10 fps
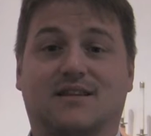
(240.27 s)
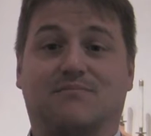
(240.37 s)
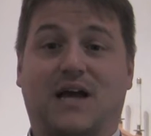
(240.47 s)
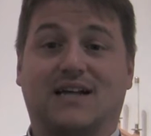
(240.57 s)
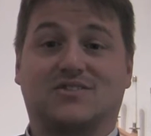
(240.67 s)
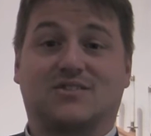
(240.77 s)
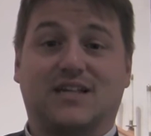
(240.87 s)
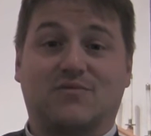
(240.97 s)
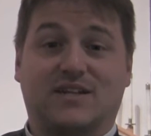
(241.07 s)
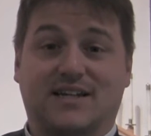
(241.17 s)
that Pastor
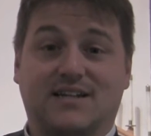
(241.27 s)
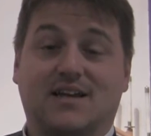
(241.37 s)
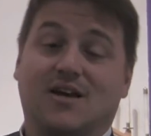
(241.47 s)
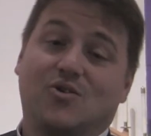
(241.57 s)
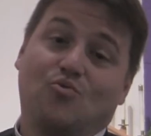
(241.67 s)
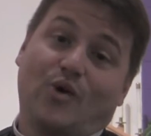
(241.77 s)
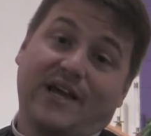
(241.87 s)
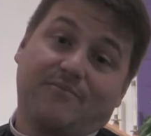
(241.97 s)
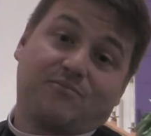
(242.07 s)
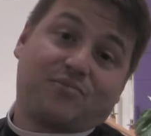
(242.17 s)
said we did,
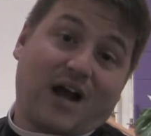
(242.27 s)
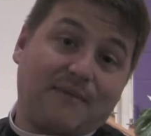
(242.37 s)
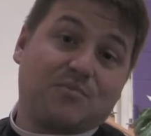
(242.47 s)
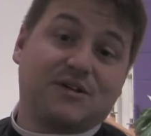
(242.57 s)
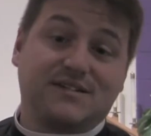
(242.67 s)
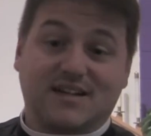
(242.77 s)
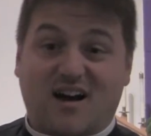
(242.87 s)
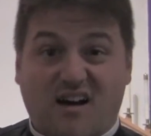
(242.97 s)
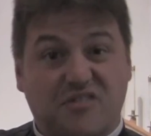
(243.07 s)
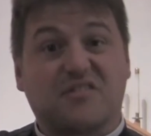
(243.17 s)
we probably did
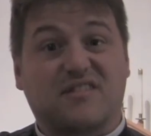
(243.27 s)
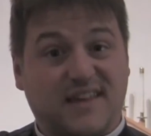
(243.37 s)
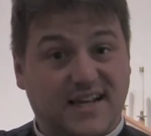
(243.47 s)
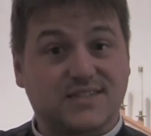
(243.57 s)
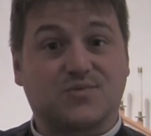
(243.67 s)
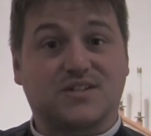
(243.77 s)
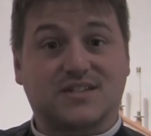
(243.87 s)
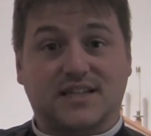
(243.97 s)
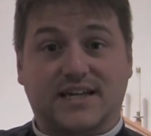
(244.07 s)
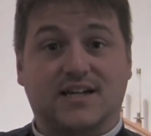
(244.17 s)
other things which
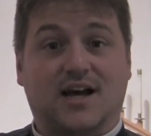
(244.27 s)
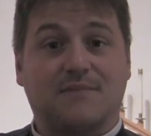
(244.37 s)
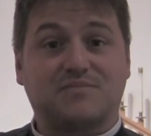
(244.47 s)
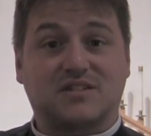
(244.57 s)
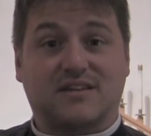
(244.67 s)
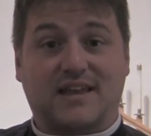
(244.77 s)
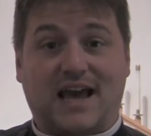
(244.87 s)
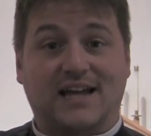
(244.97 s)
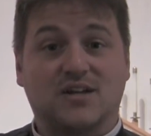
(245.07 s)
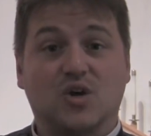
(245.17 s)
lead up to
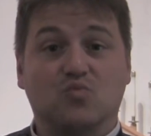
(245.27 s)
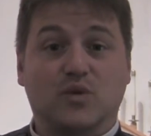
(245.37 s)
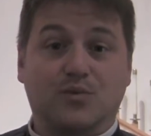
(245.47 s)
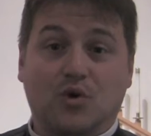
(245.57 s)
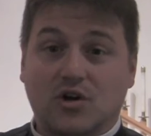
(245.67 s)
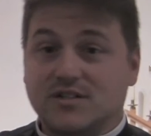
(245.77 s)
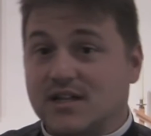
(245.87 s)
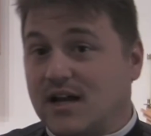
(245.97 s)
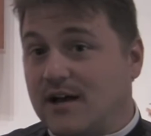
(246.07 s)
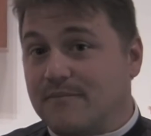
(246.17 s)
that. We weren't
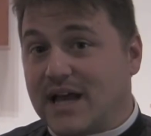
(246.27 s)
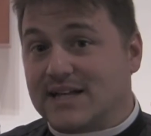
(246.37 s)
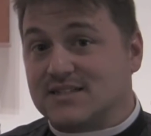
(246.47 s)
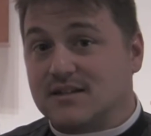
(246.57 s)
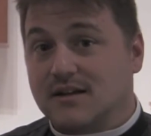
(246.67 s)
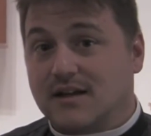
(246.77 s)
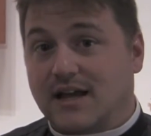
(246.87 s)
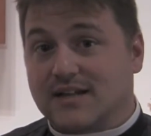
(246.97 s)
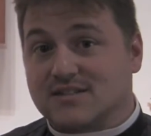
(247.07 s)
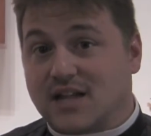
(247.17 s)
um, as
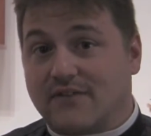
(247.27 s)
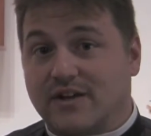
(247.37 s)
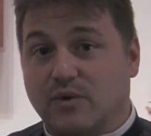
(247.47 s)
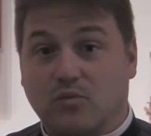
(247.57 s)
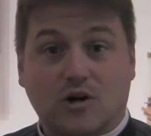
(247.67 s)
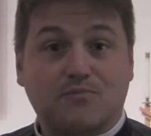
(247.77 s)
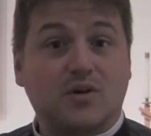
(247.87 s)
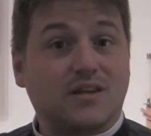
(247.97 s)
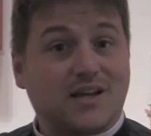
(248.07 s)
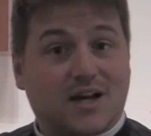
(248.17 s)
as loving. We weren't
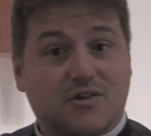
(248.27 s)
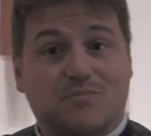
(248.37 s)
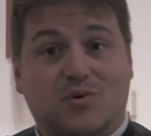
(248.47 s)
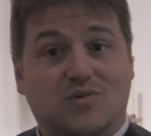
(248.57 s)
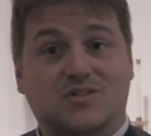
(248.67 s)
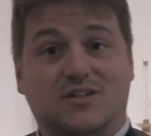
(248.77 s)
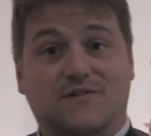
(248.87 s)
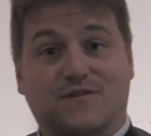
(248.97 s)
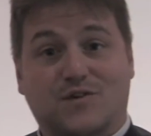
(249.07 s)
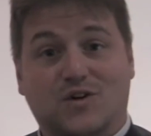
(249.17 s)
putting the other person
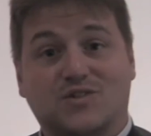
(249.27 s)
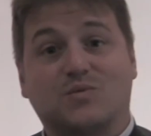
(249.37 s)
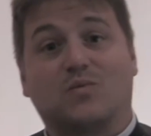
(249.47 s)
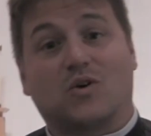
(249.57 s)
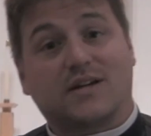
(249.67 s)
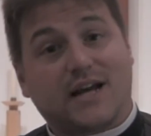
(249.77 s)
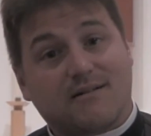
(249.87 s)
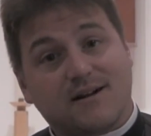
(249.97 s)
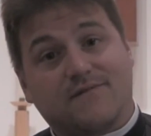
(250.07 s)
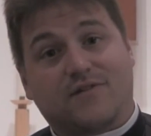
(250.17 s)
first. We weren't
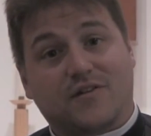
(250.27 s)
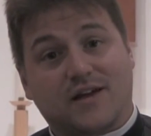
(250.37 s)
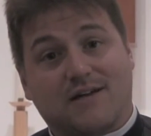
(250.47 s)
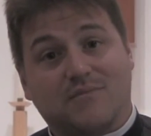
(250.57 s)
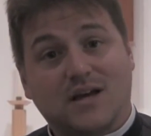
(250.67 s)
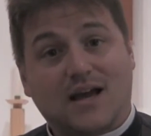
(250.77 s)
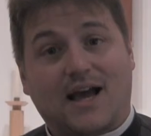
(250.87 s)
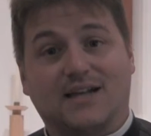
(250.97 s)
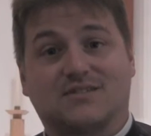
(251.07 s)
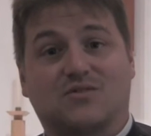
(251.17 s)
caring for them
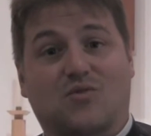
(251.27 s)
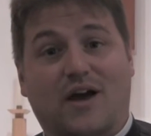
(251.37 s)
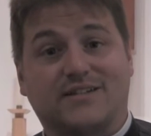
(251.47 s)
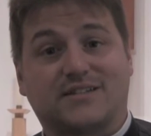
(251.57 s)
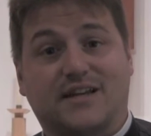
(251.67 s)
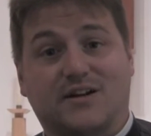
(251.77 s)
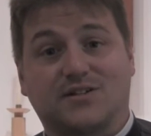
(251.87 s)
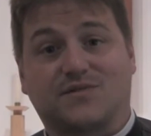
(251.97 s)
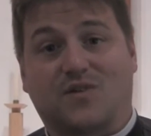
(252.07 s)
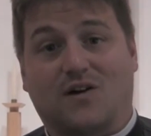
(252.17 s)
as Christ
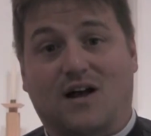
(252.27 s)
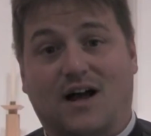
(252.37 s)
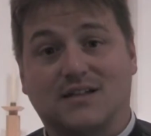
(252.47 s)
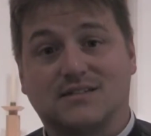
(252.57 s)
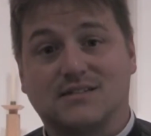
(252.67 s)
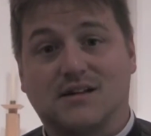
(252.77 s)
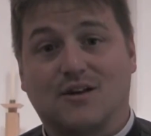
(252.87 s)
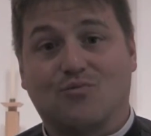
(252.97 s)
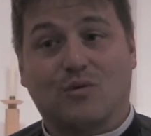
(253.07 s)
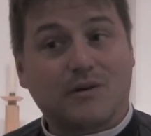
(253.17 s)
cares for us.
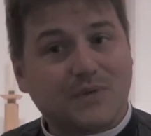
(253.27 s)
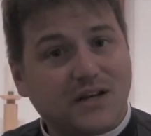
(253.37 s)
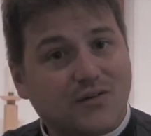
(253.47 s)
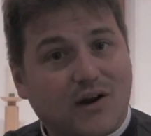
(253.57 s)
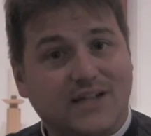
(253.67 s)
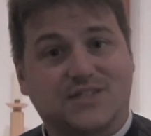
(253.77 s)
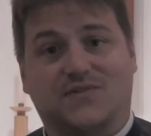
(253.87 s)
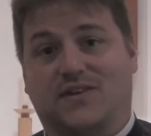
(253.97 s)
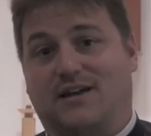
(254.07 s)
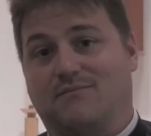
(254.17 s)
We weren't being Christ
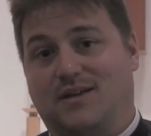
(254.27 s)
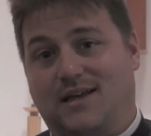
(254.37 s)
for them.